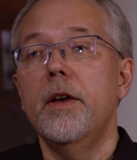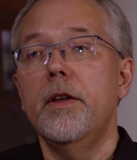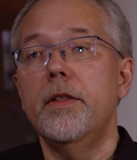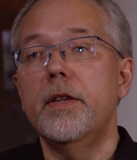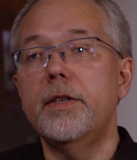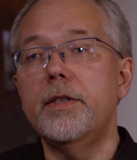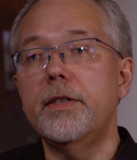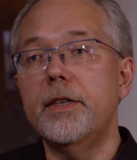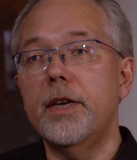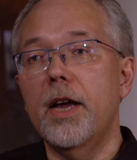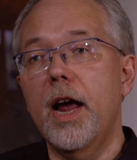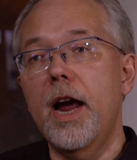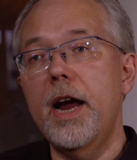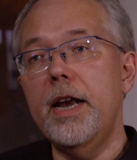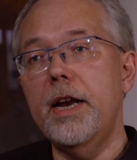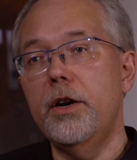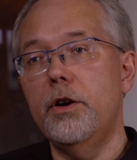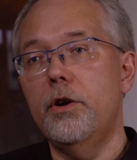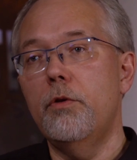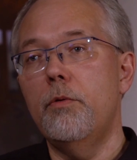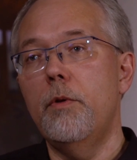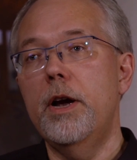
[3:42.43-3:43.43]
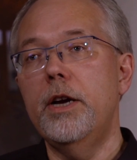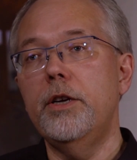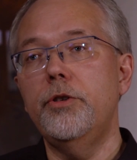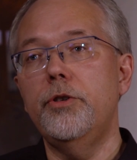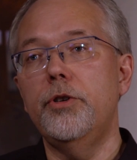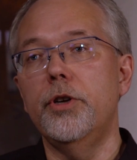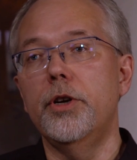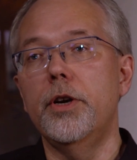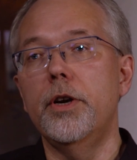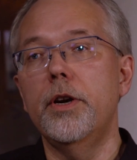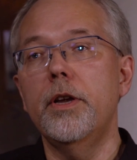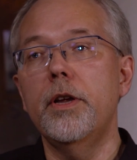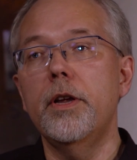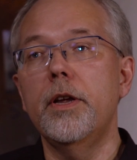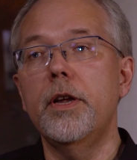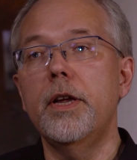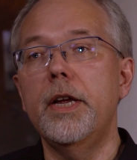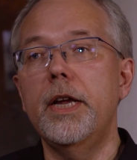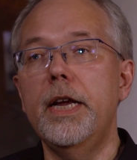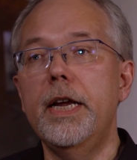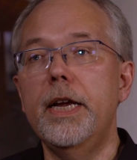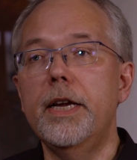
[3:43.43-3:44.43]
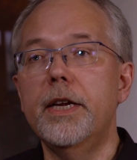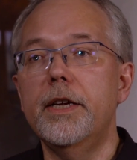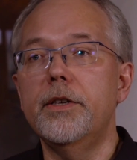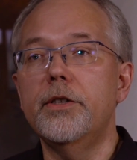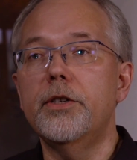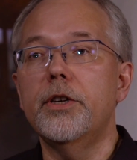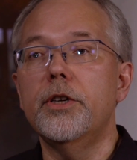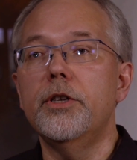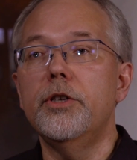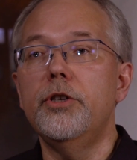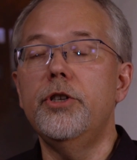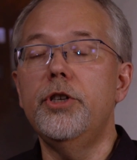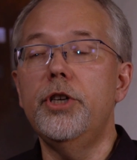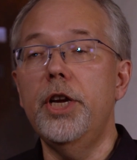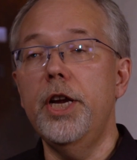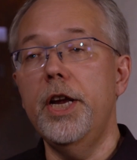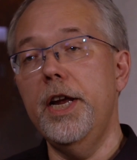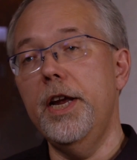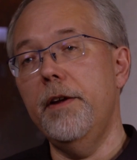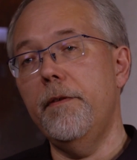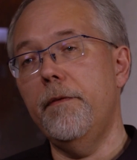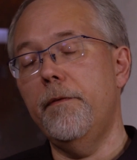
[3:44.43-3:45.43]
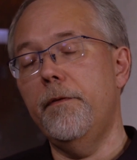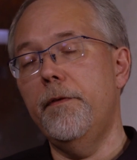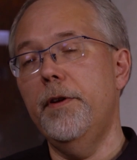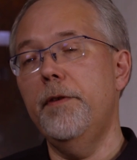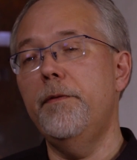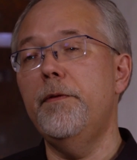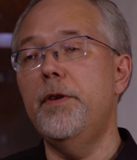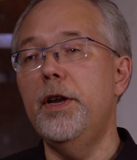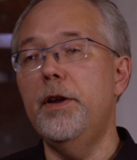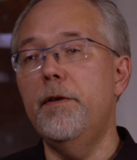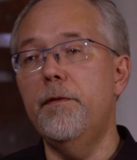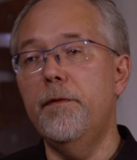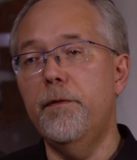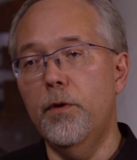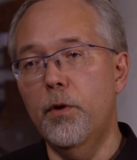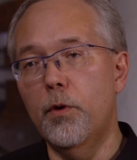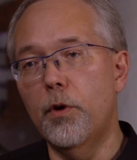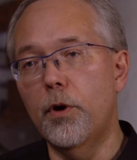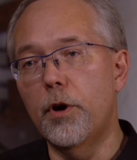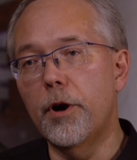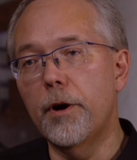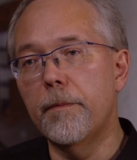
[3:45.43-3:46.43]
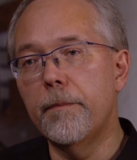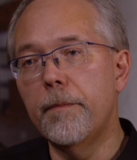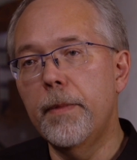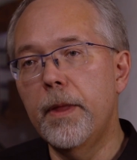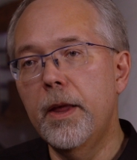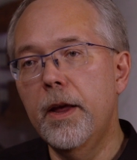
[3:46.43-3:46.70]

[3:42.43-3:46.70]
The sign in question is G54